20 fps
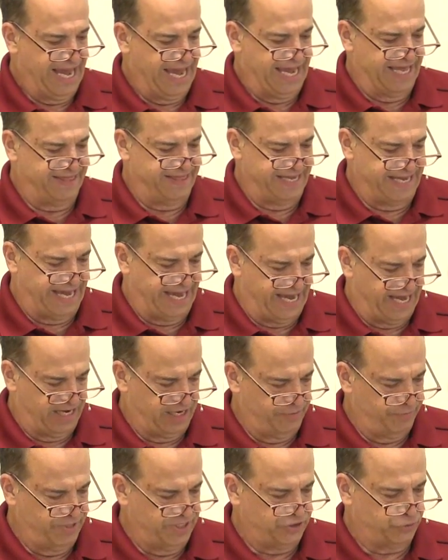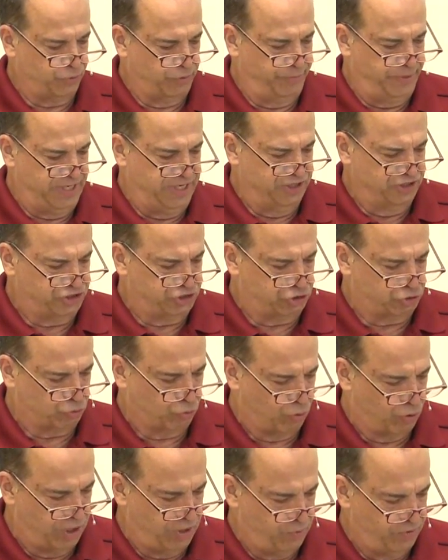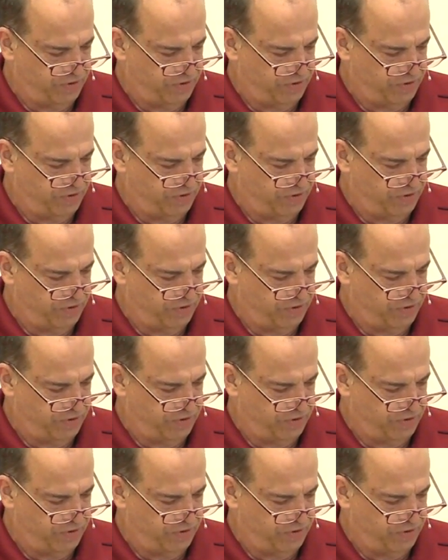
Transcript: and the elements will be destroyed